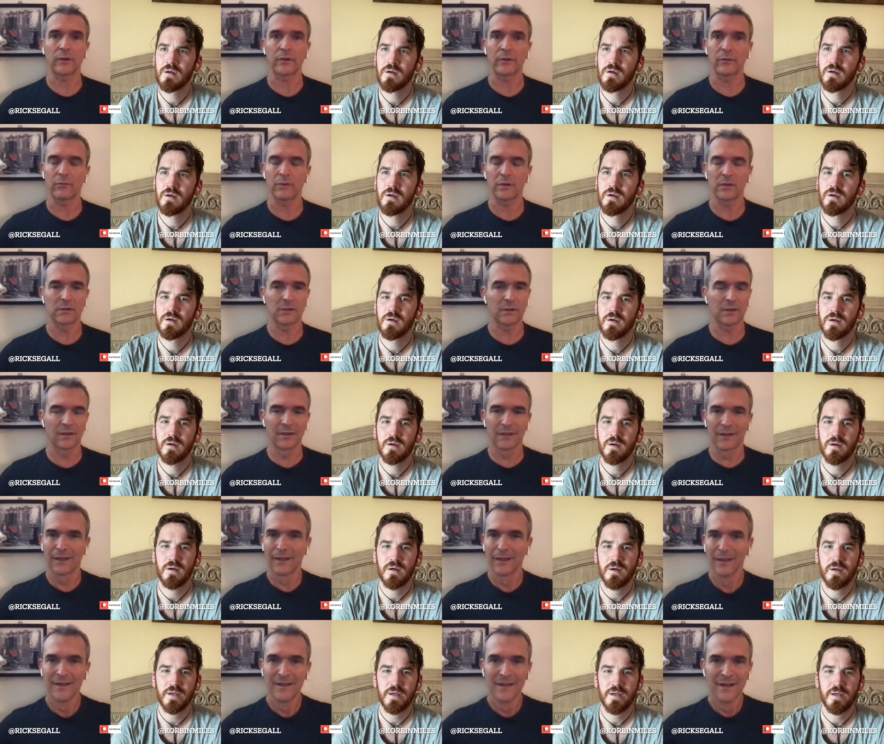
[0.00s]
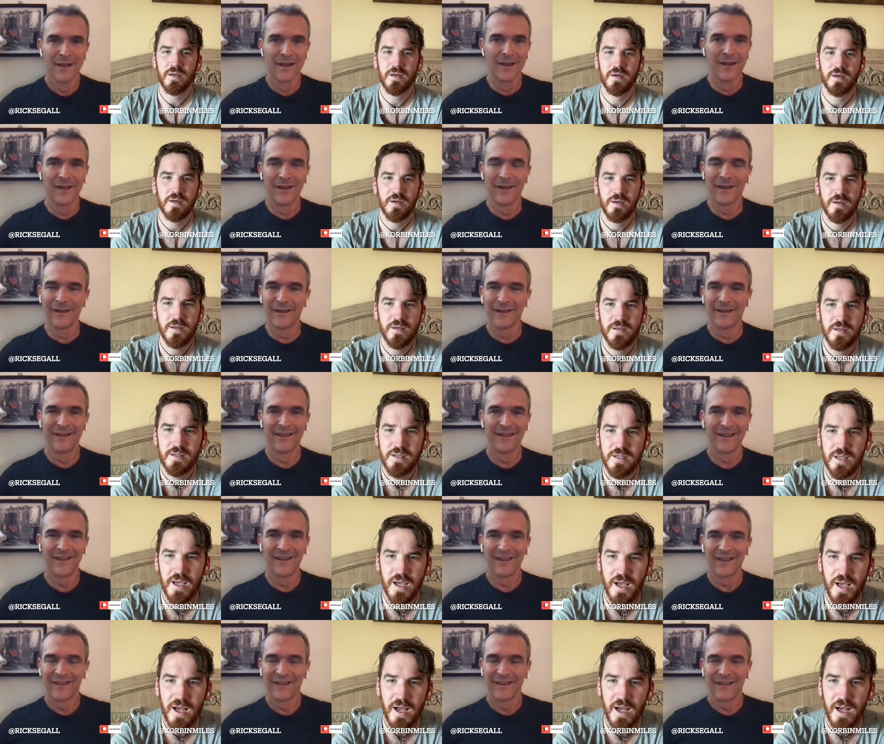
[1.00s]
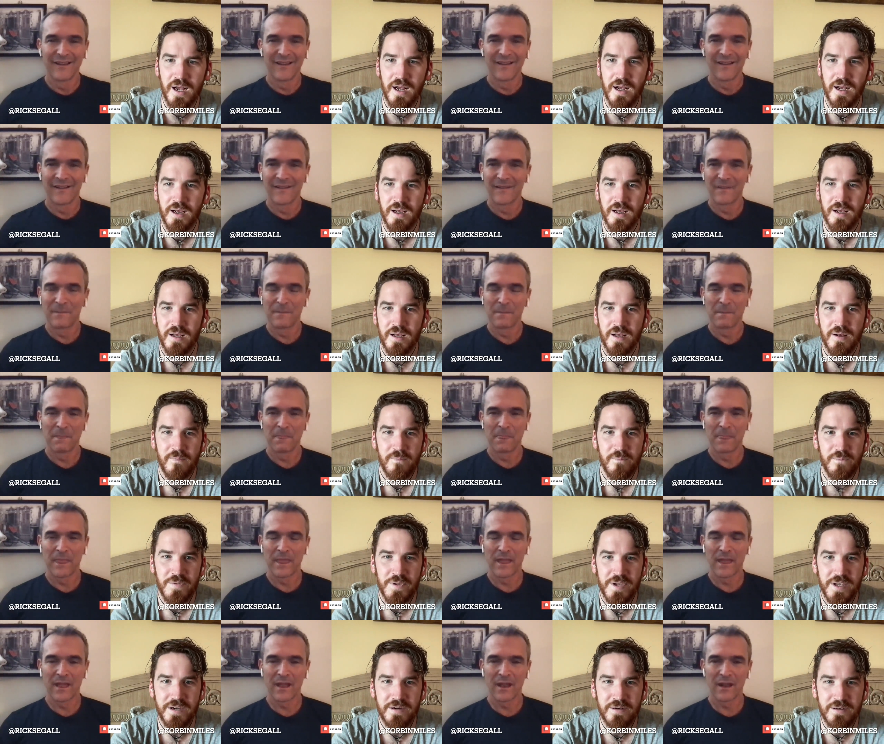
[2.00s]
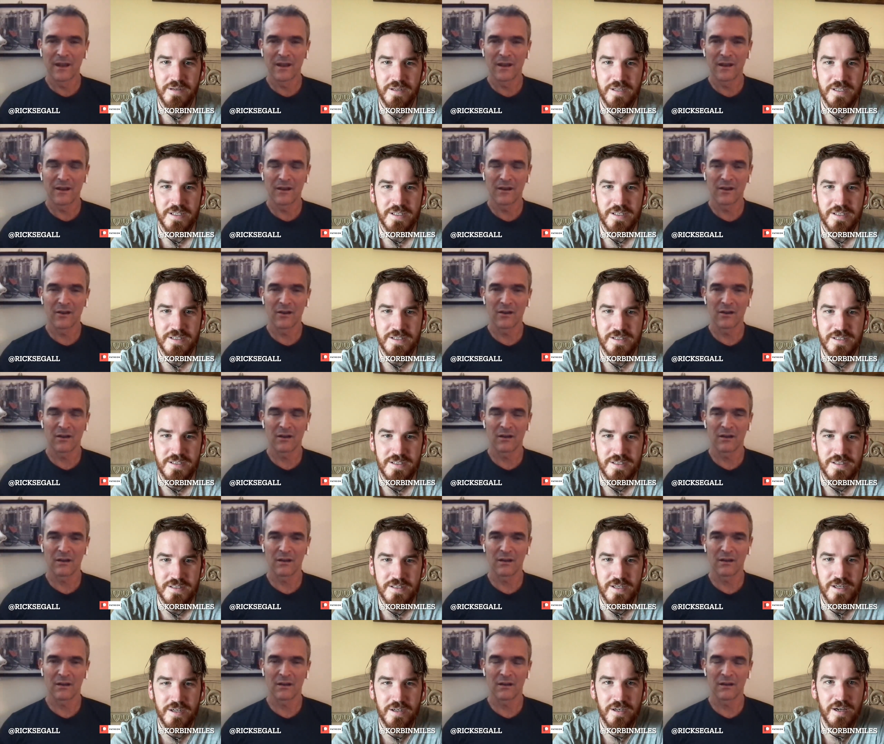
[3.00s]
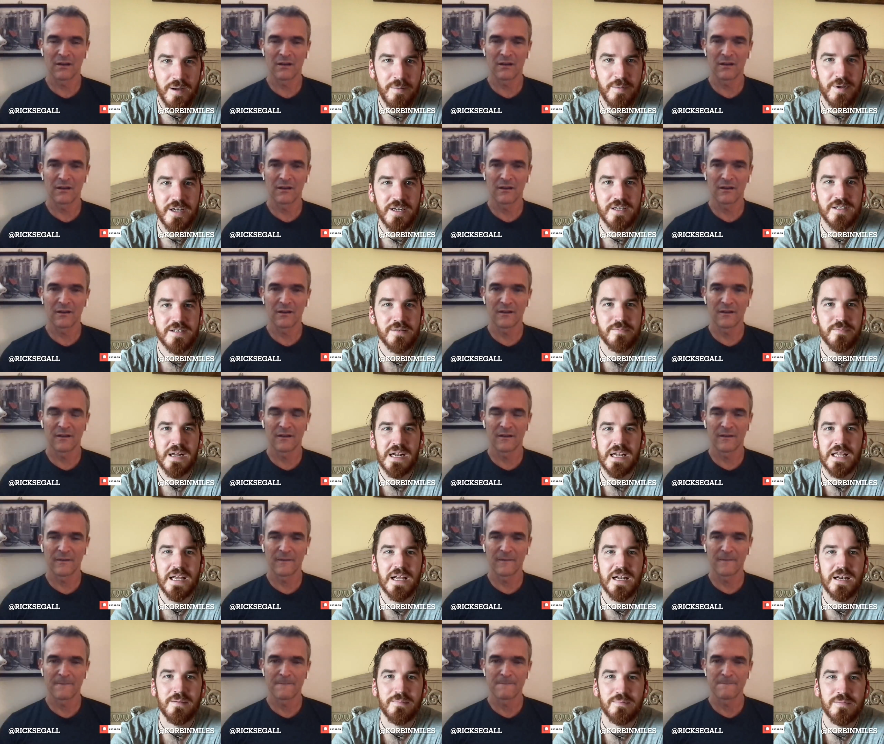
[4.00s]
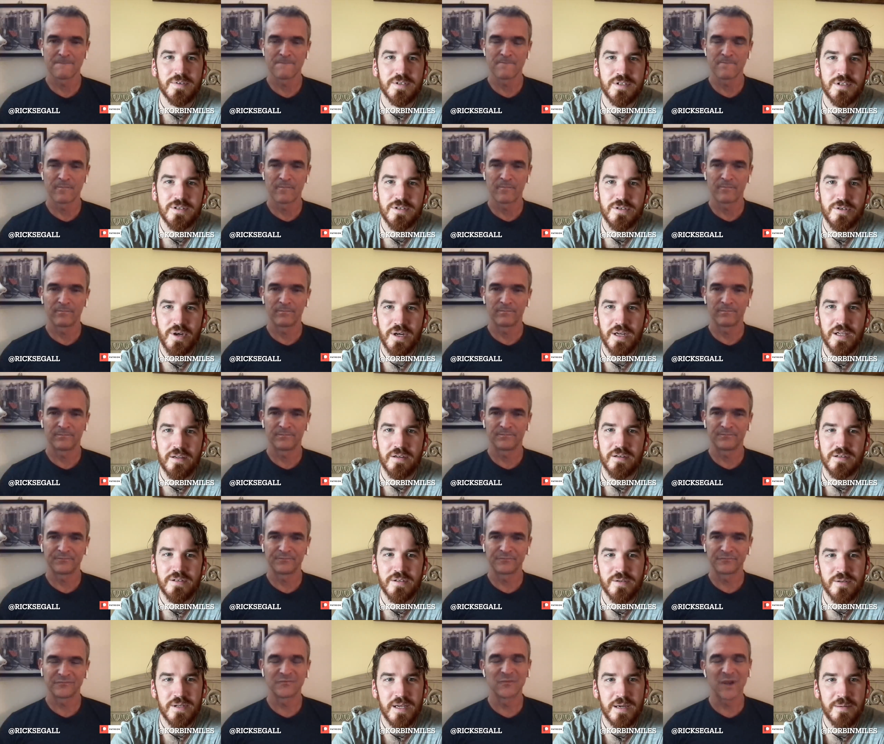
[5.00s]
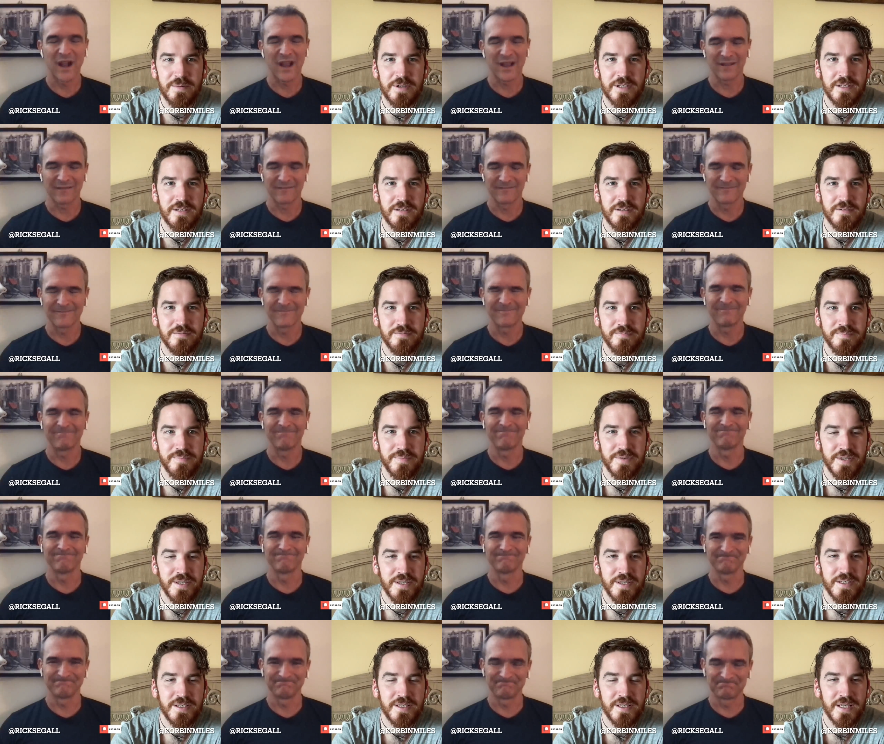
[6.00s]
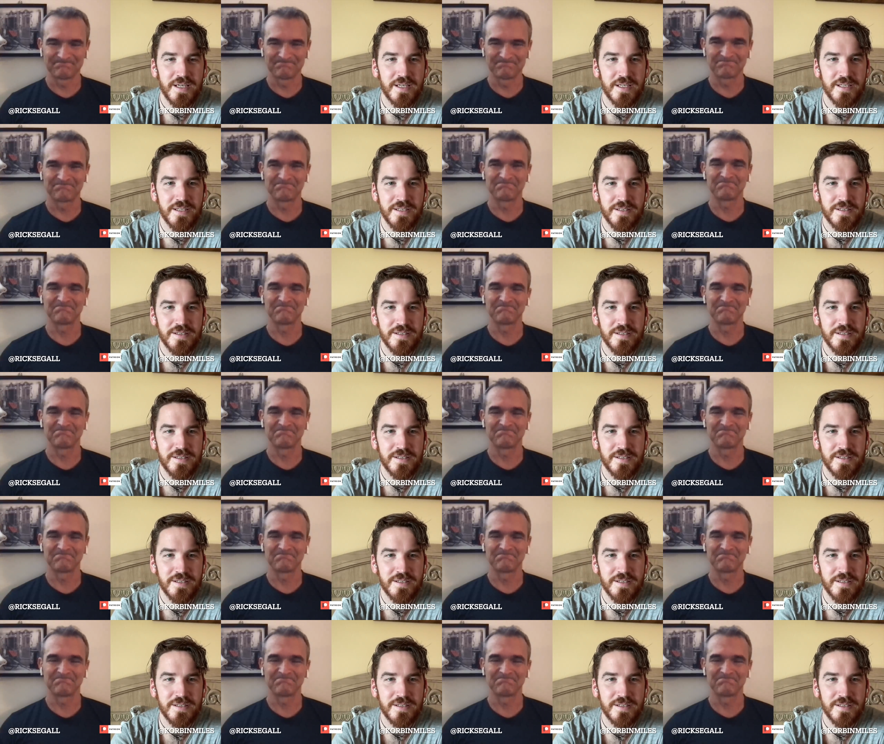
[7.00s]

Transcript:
Speaker 1: story. What? The
Speaker 2: yeah. It, it, I mean, it's a Malayalam trailer. So, I mean,
Speaker 1: right.
Speaker 2: They,